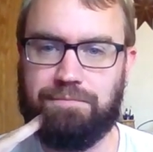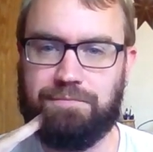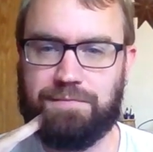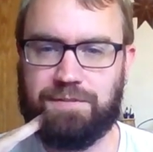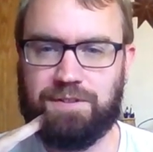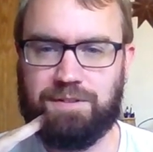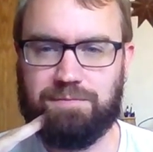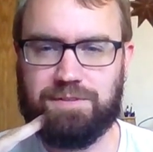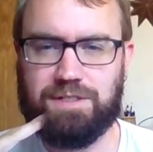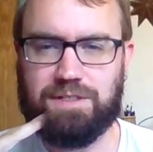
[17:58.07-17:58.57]

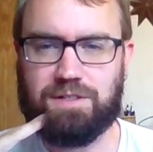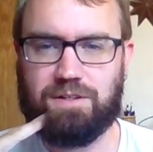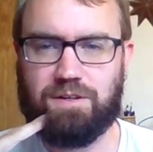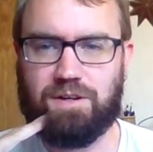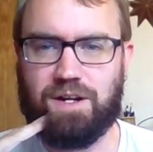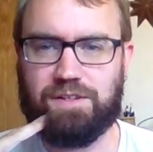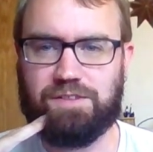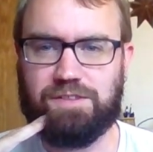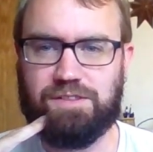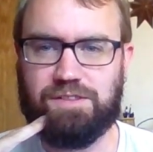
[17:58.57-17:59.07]
Some of the
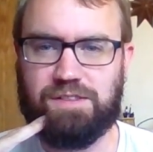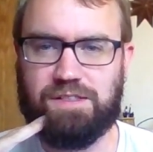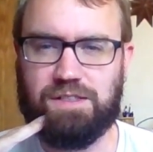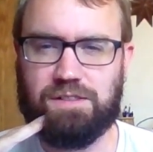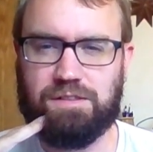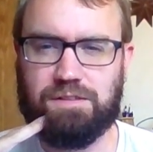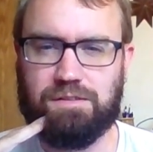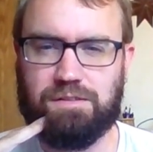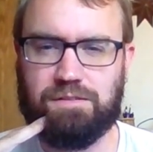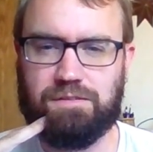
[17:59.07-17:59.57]
acrosses
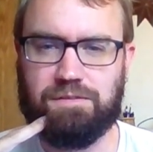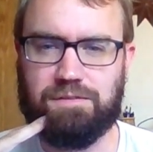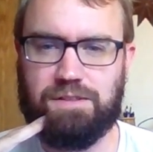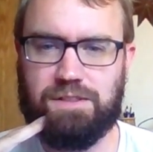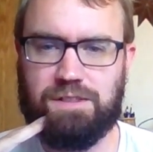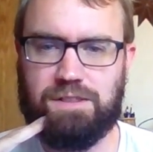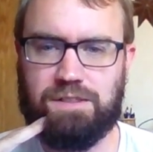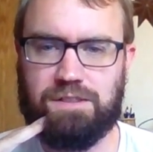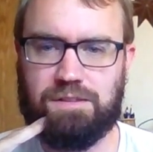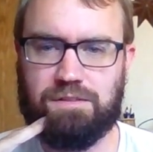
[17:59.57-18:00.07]
here are a
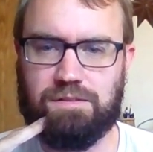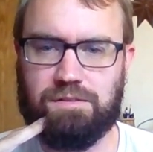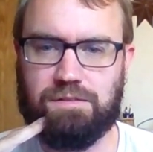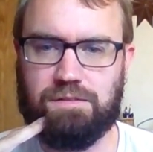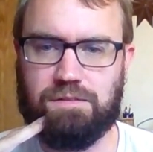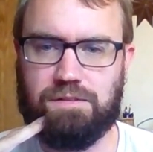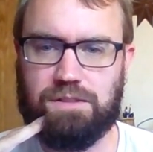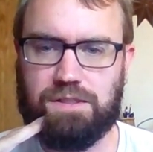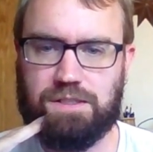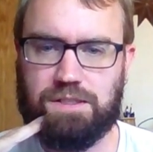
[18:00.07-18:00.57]

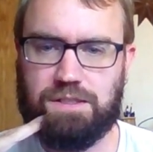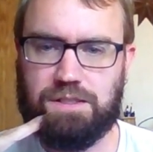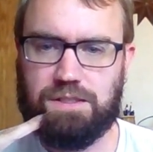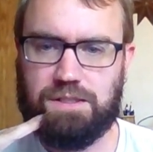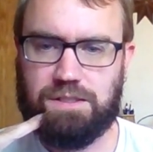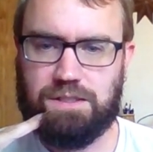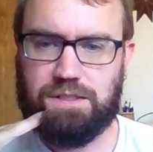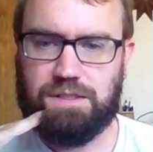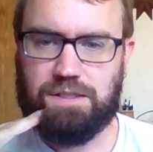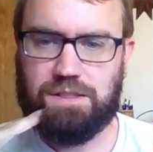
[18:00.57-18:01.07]
little
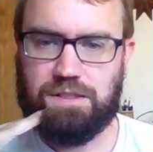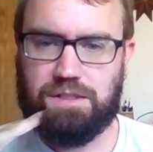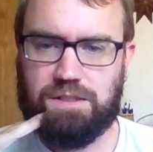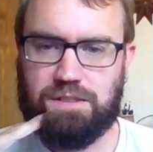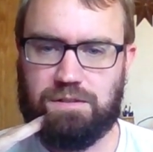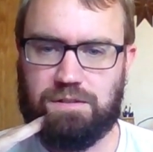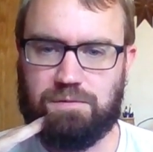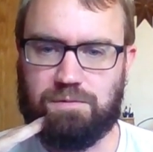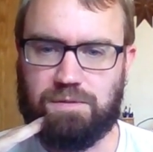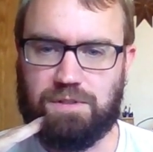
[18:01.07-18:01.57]

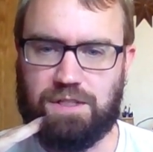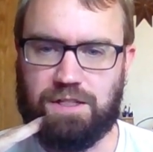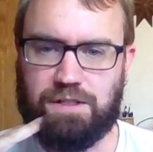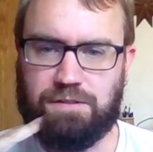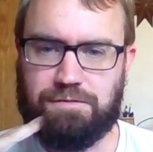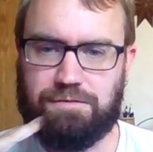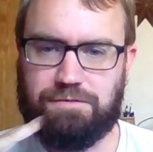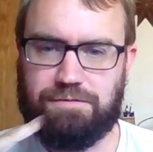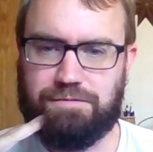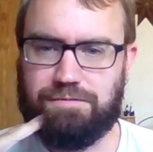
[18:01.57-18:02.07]

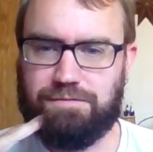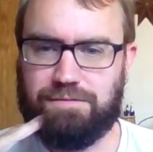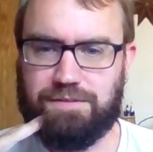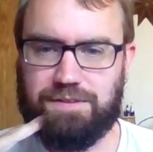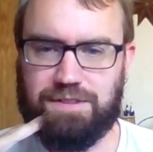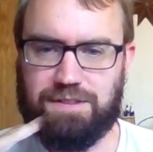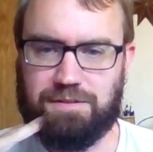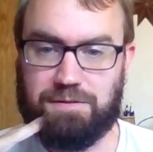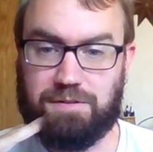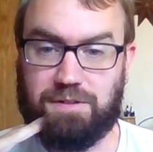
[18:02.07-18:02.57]
rough.
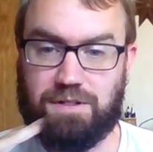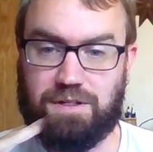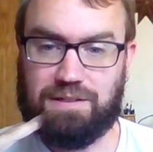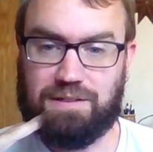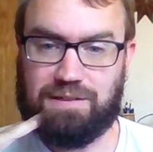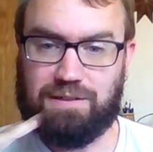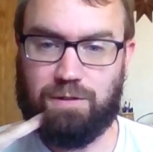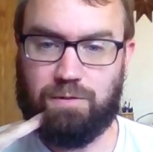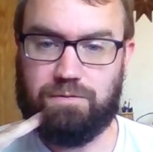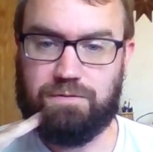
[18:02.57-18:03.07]
You know,
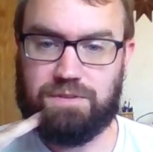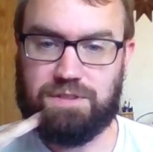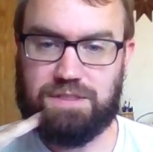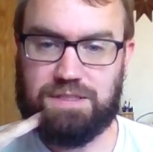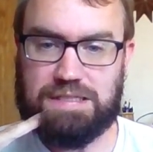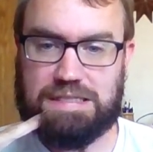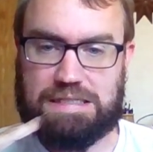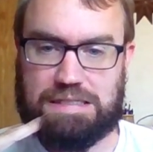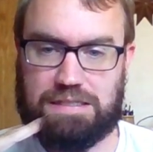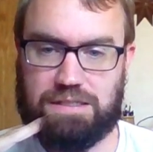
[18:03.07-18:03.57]

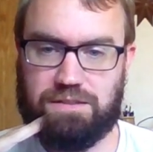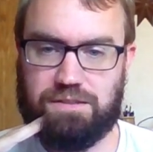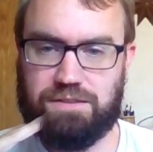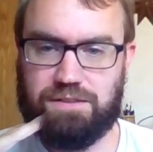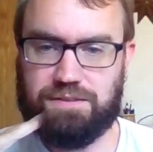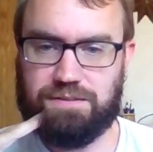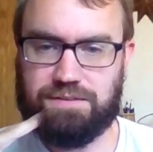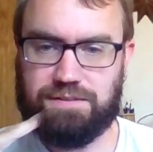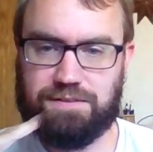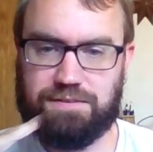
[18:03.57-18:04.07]
coatsy,
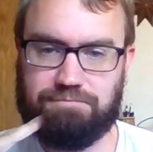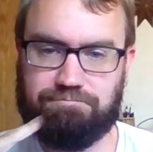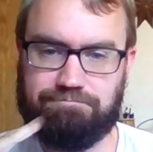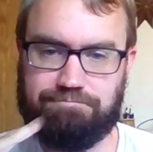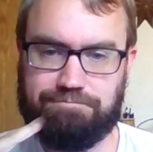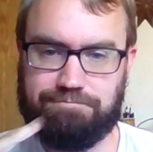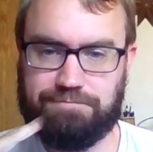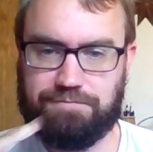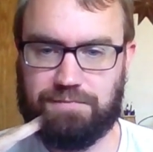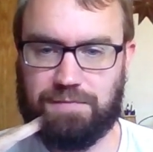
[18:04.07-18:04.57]

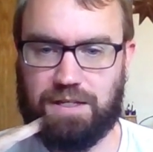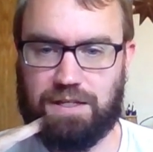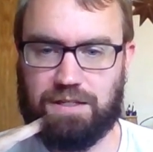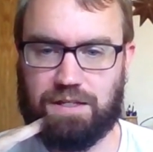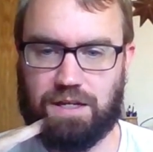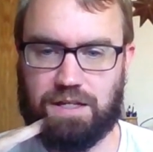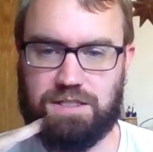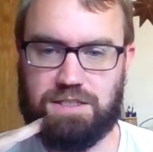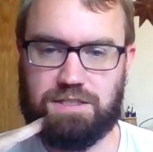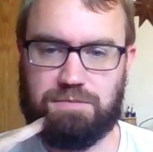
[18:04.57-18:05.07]

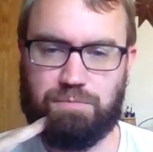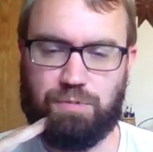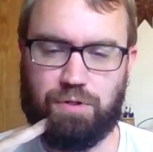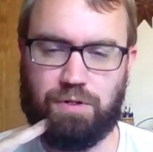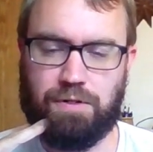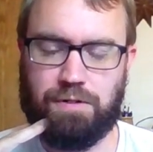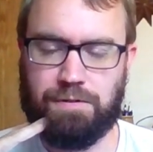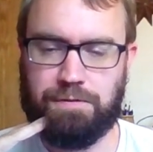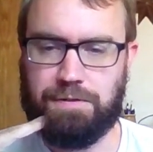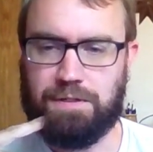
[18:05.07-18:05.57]
ice
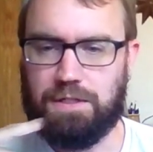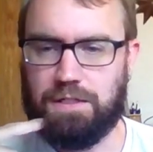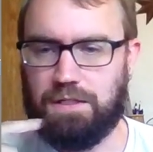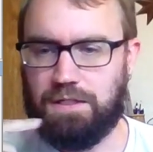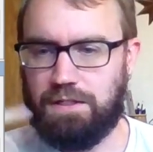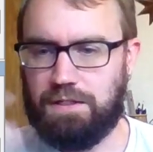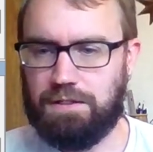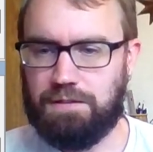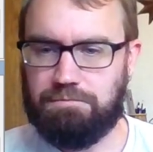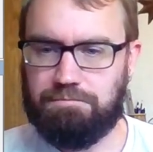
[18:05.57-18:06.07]
burn,
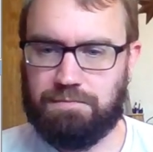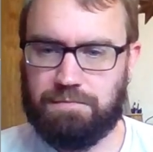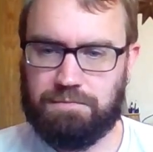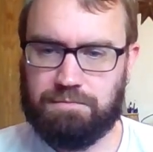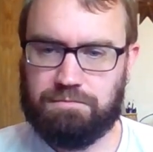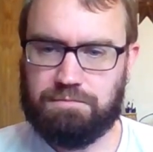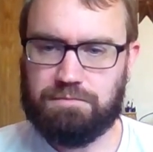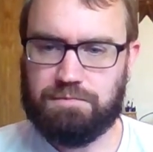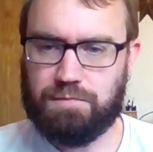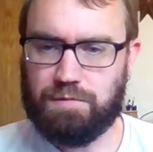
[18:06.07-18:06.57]

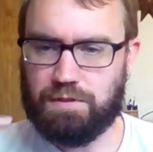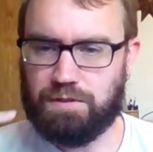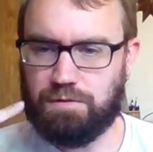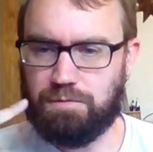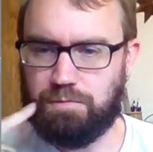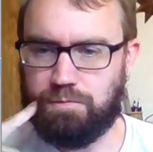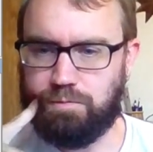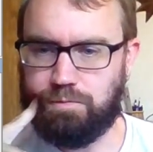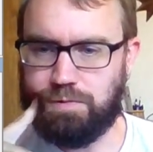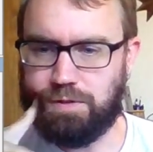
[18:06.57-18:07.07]
a
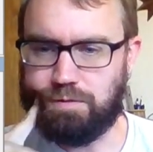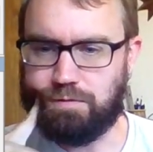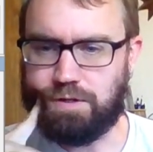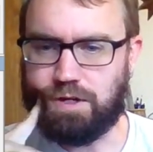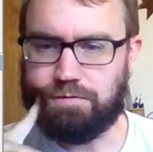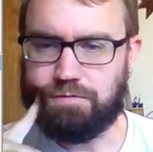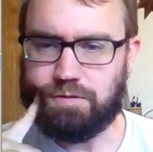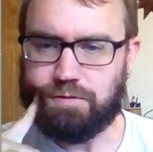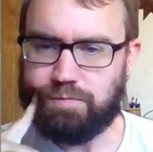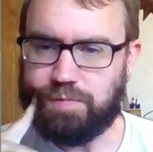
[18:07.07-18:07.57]
little bit
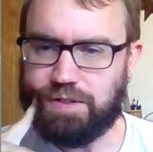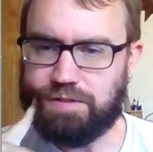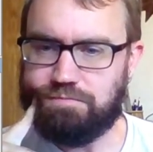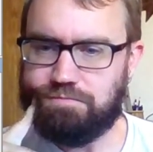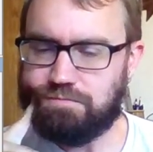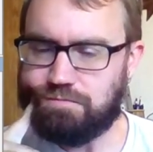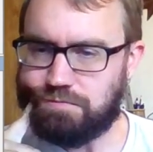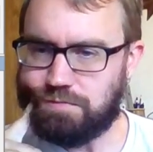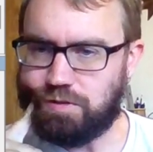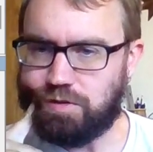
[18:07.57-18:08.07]
rougher, but
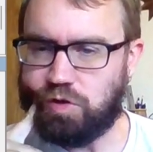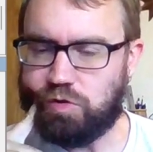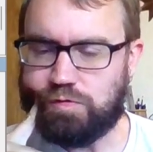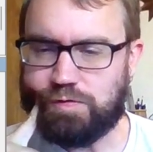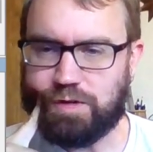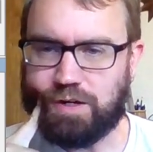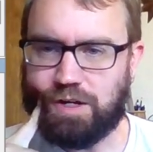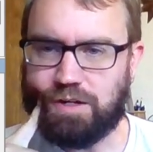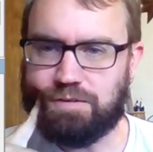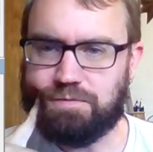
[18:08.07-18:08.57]
you know,
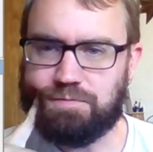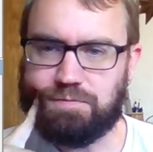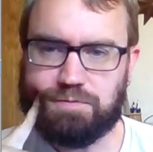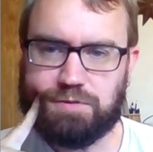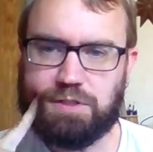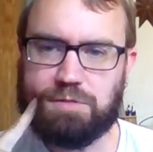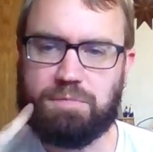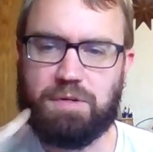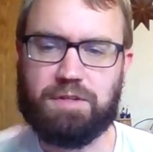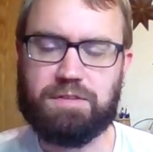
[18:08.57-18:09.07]
overall,
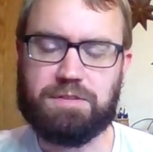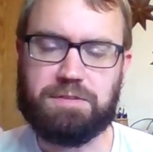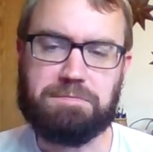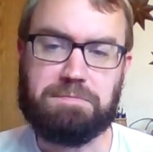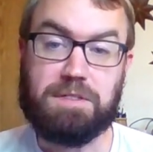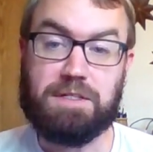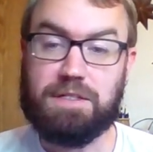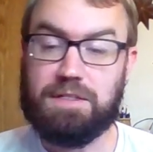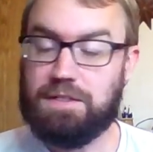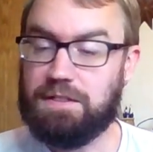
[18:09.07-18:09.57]
good puzzle.
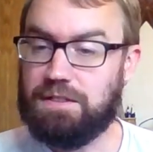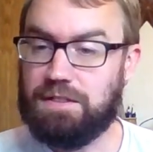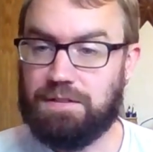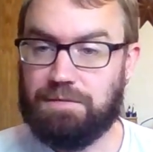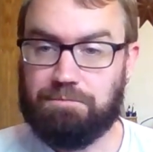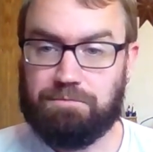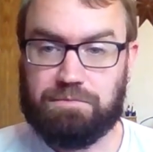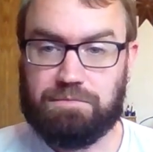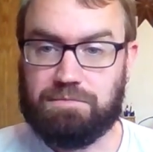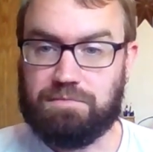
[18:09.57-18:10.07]

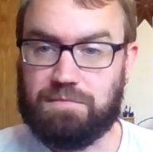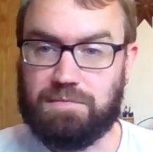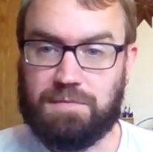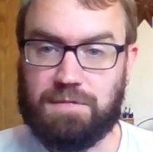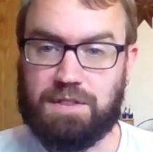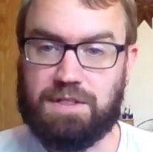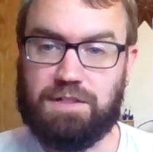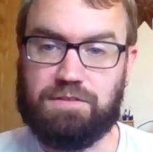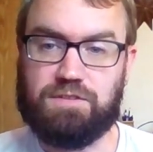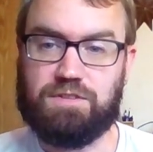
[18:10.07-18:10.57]

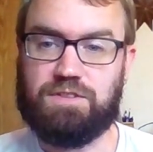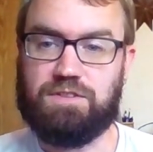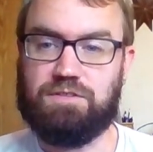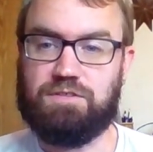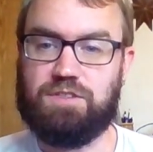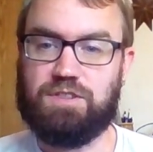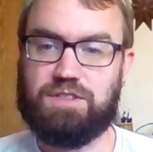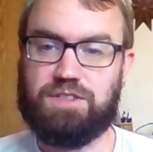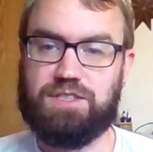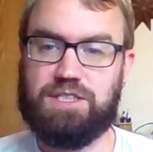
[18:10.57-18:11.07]
Again,
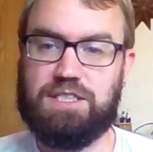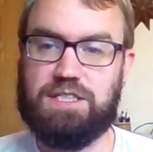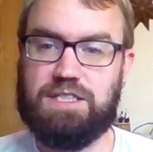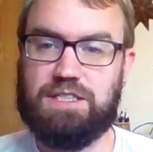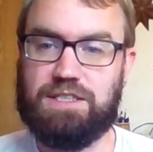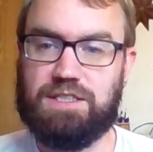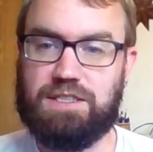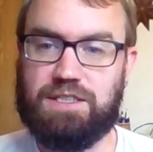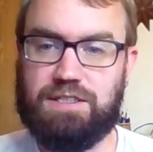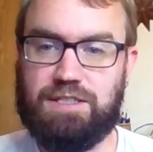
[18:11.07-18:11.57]
just
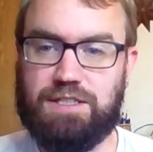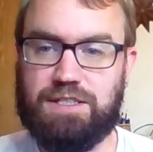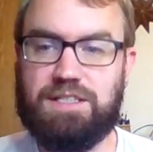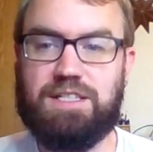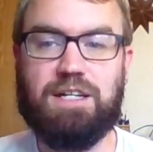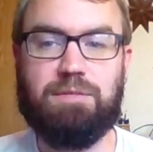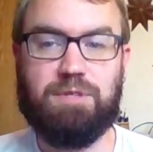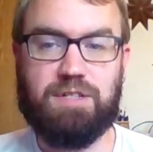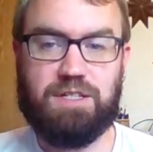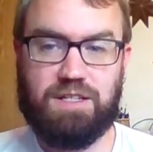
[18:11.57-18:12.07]
the
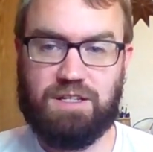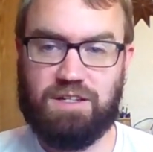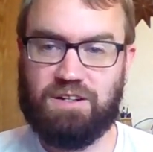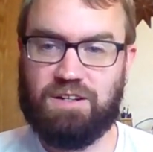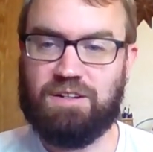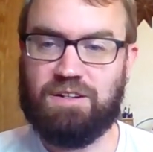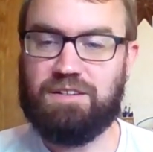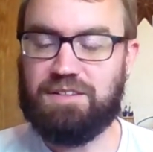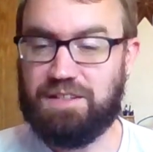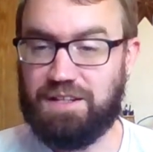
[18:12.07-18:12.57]
gimmick
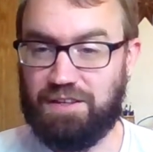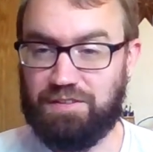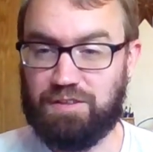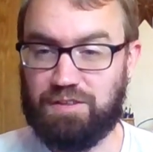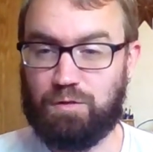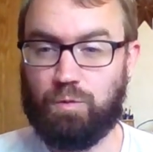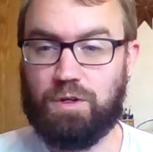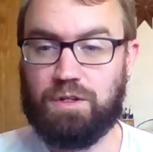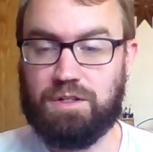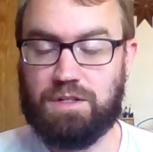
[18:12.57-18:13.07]
here. Again,
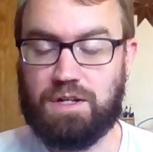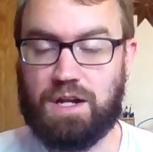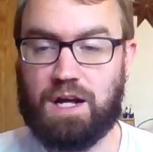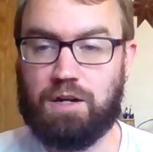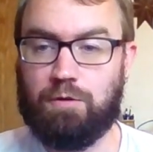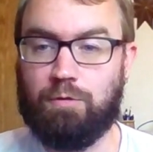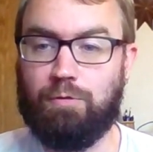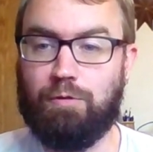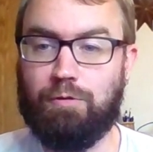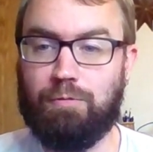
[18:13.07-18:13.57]
this one an
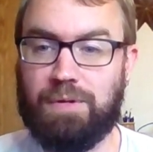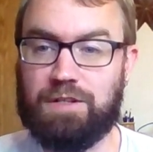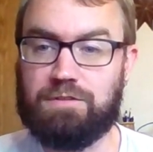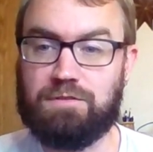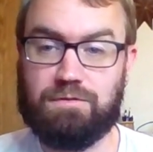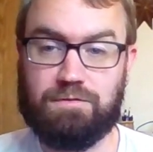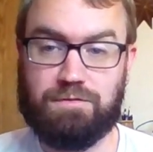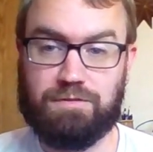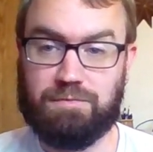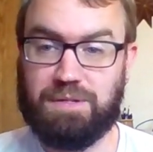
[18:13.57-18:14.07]
honorable
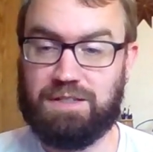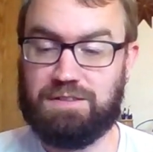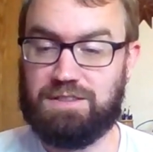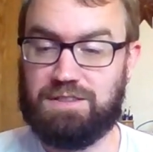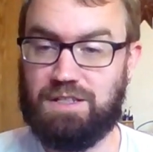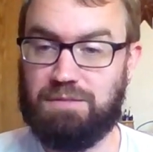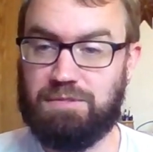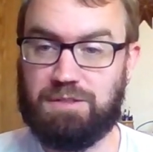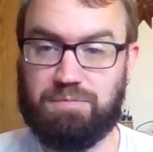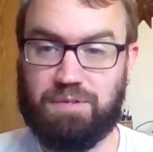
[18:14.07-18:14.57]
mention for best
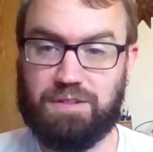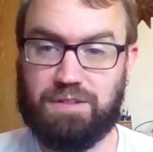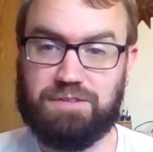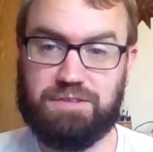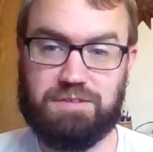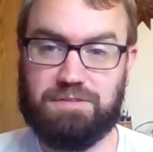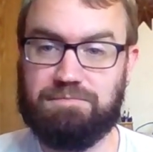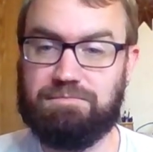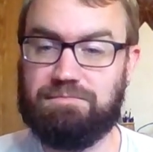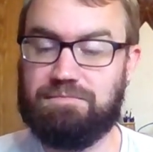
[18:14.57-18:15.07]
gimmick
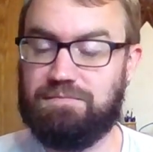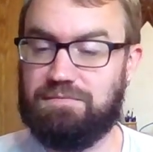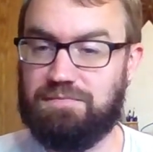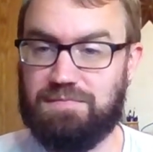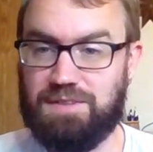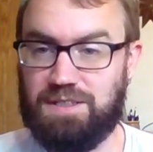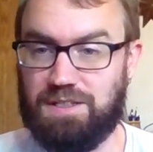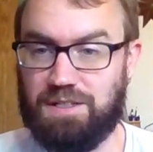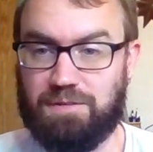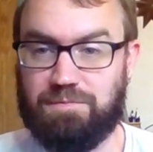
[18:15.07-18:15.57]
puzzle.
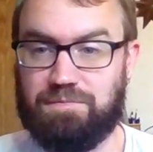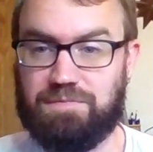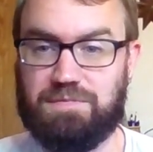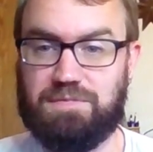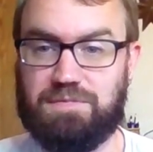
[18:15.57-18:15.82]
You know,